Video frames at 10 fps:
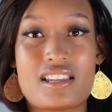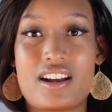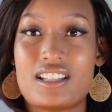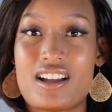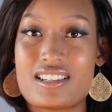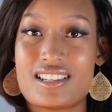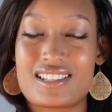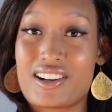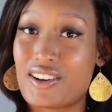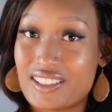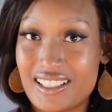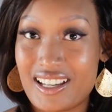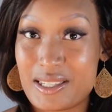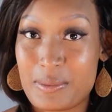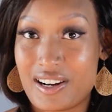hair loss, is currently
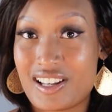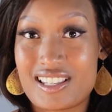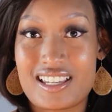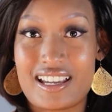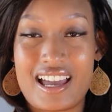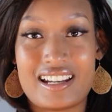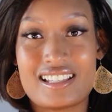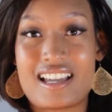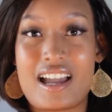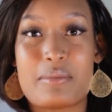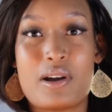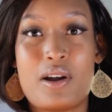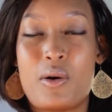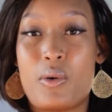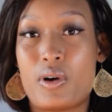experiencing any type,
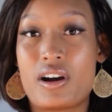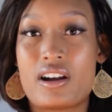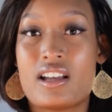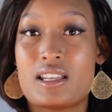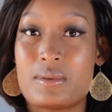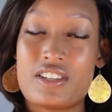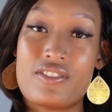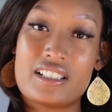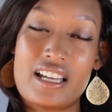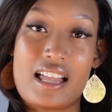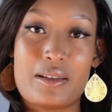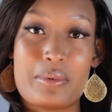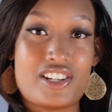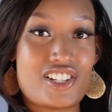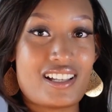or specifically
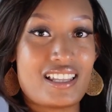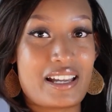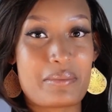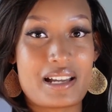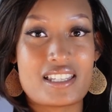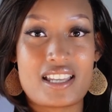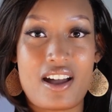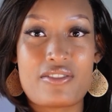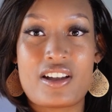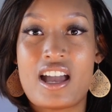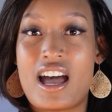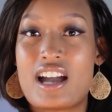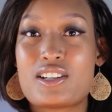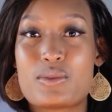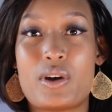alopecia like myself.
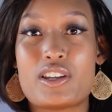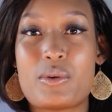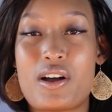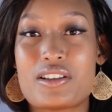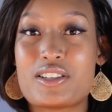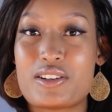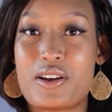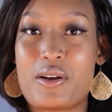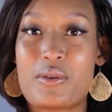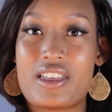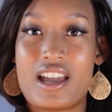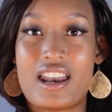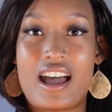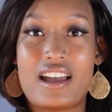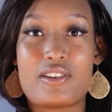I just want you all to know
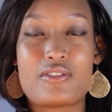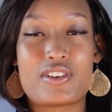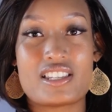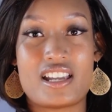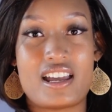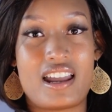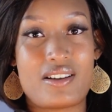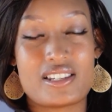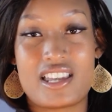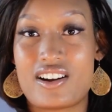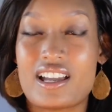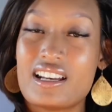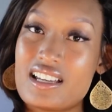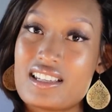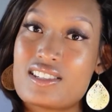that I know firsthand how scary
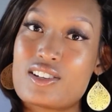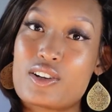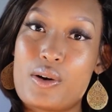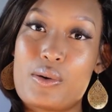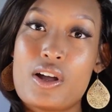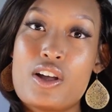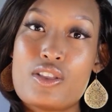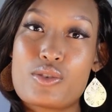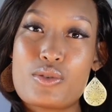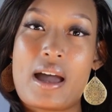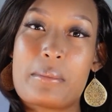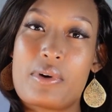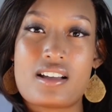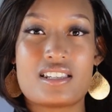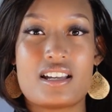it is to go through that
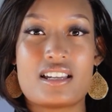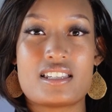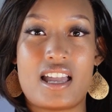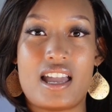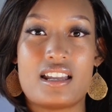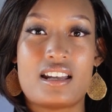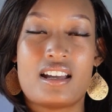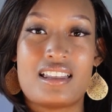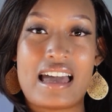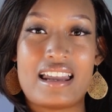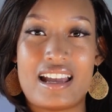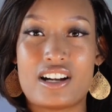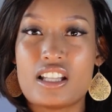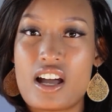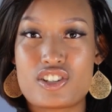process and that
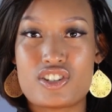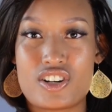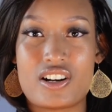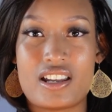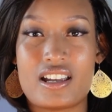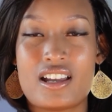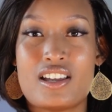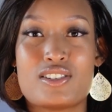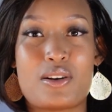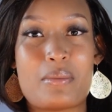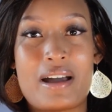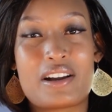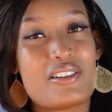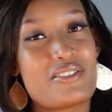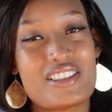hair loss journey. So my
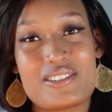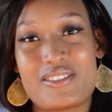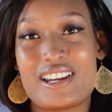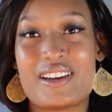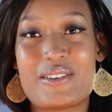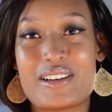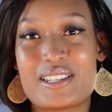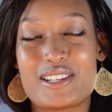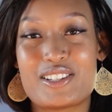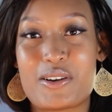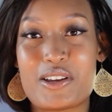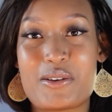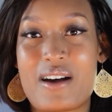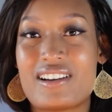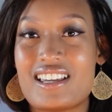goal for this video is to show you
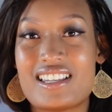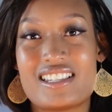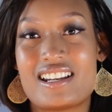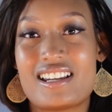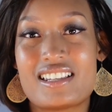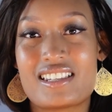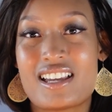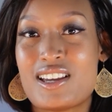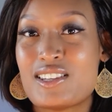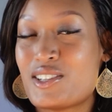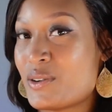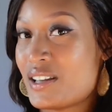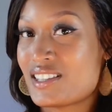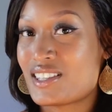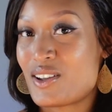how easy it is to
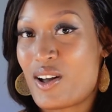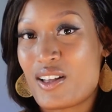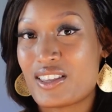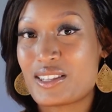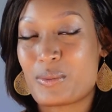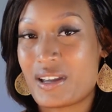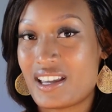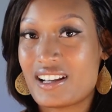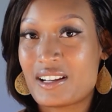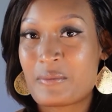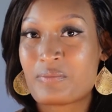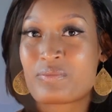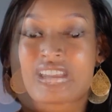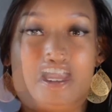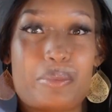install this wig.
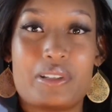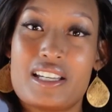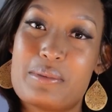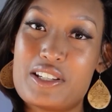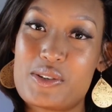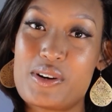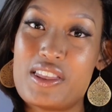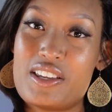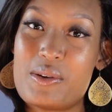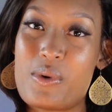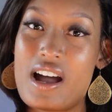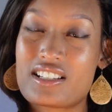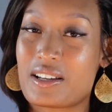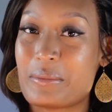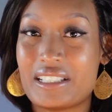So please be sure that you
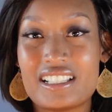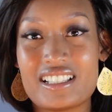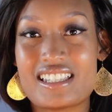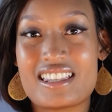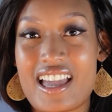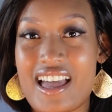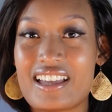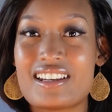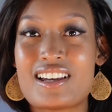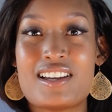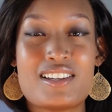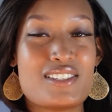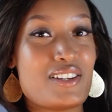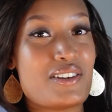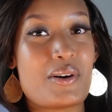watch completely to the end
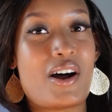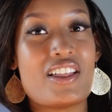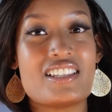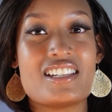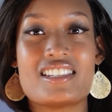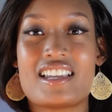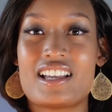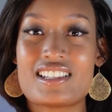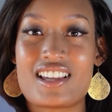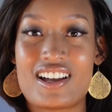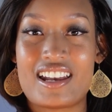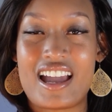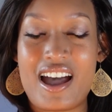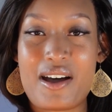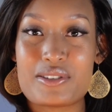so you know all the details on
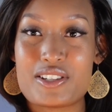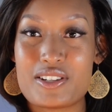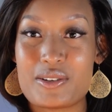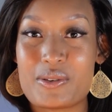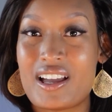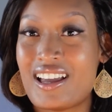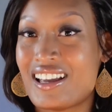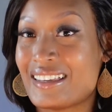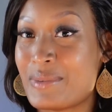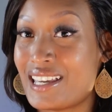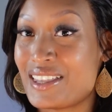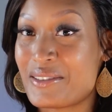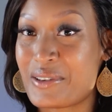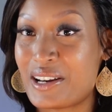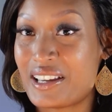how to be in the
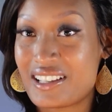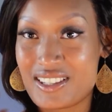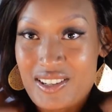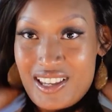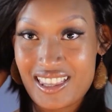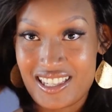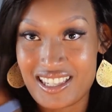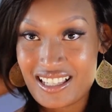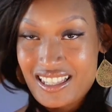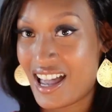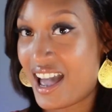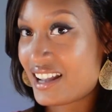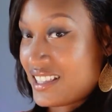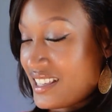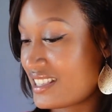running to get this
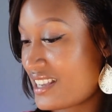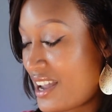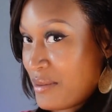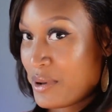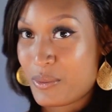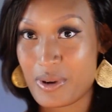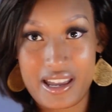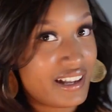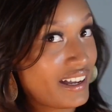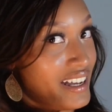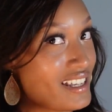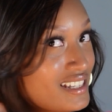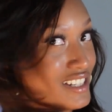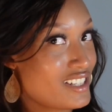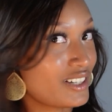exact same wig.
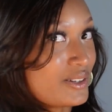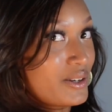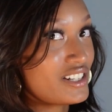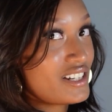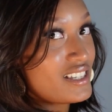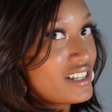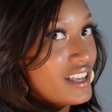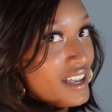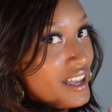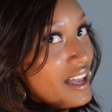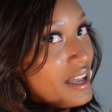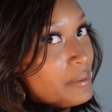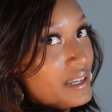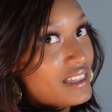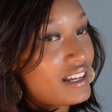Isn't she gorgeous? I
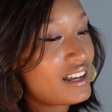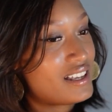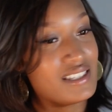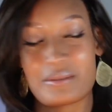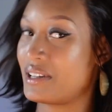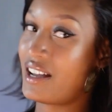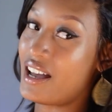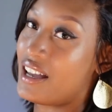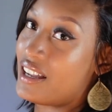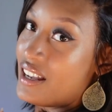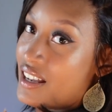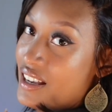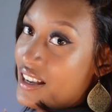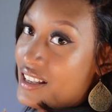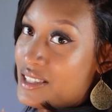mean, the custom cut,
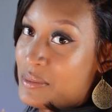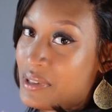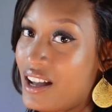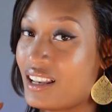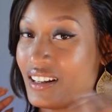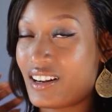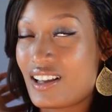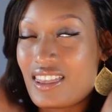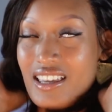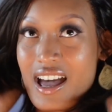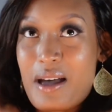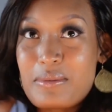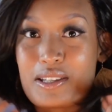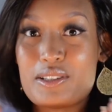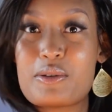custom color, the
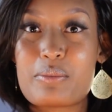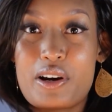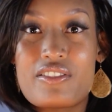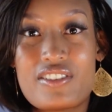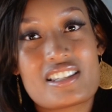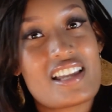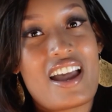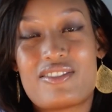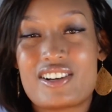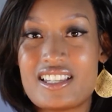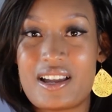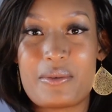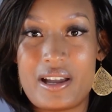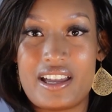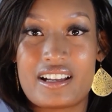absolute perfect everyday
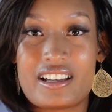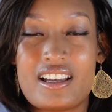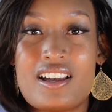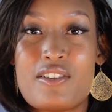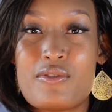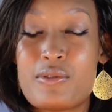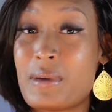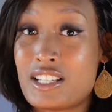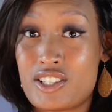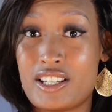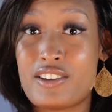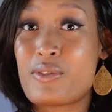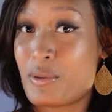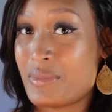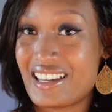wig, especially
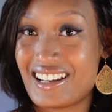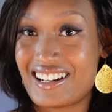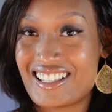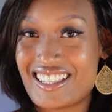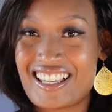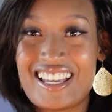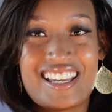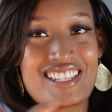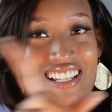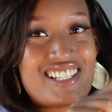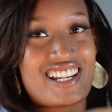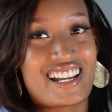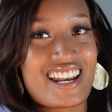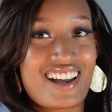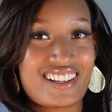for beginners. So let's check
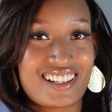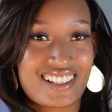it out.